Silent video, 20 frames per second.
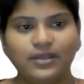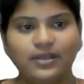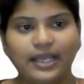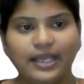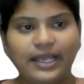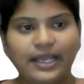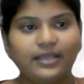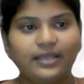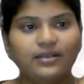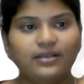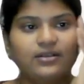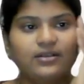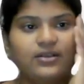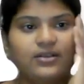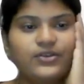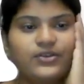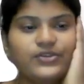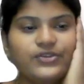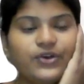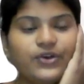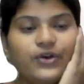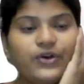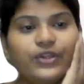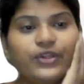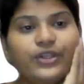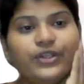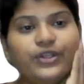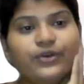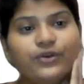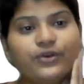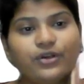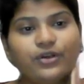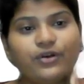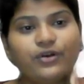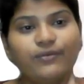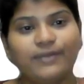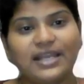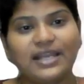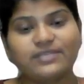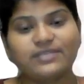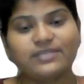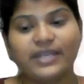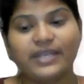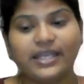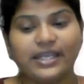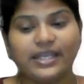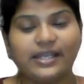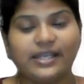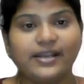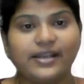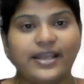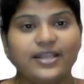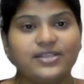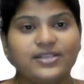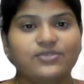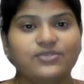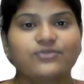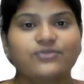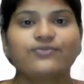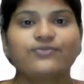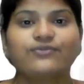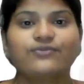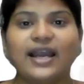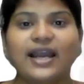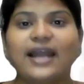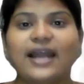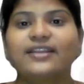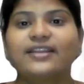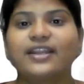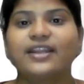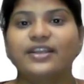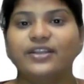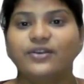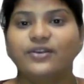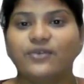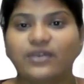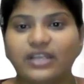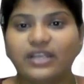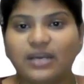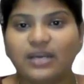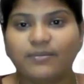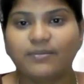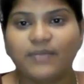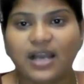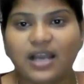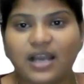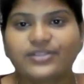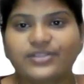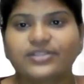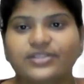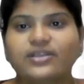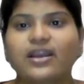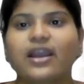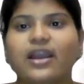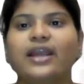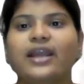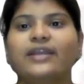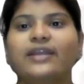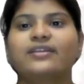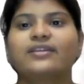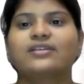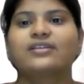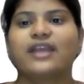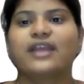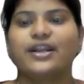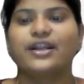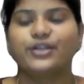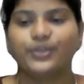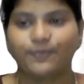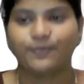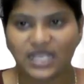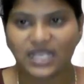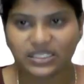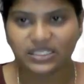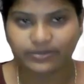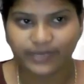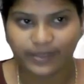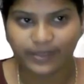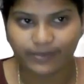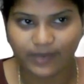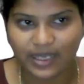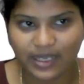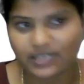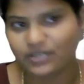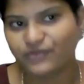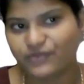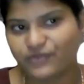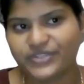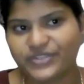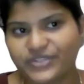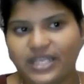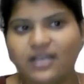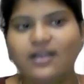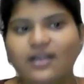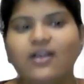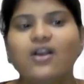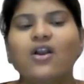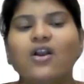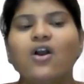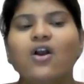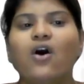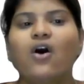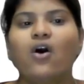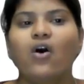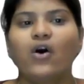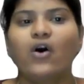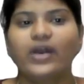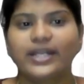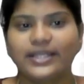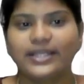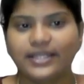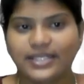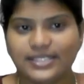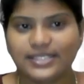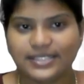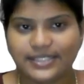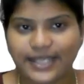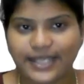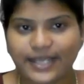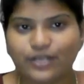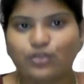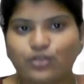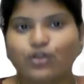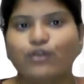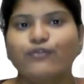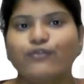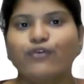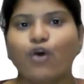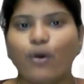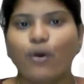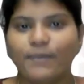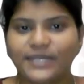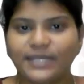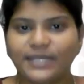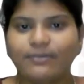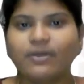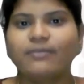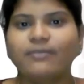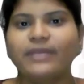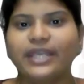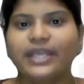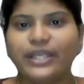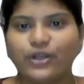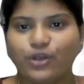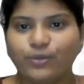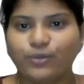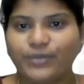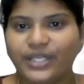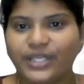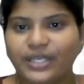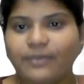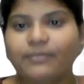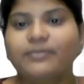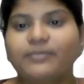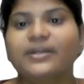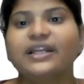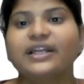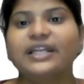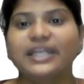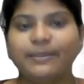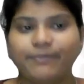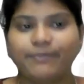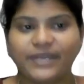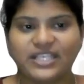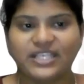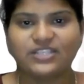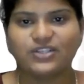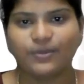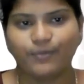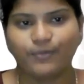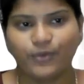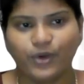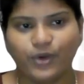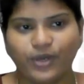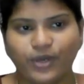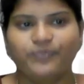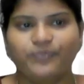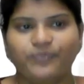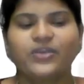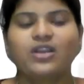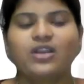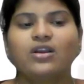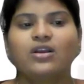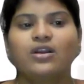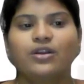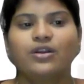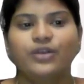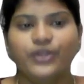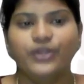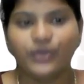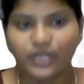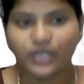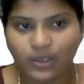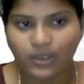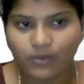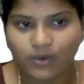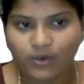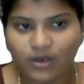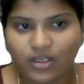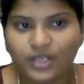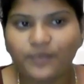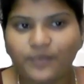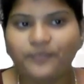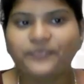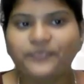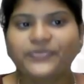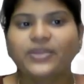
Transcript: And so the nucleoplasmic index, where the nuclear mass and the cytoplasmic mass of cell or in the state of optimum equilibrium, depends upon nuclear volume,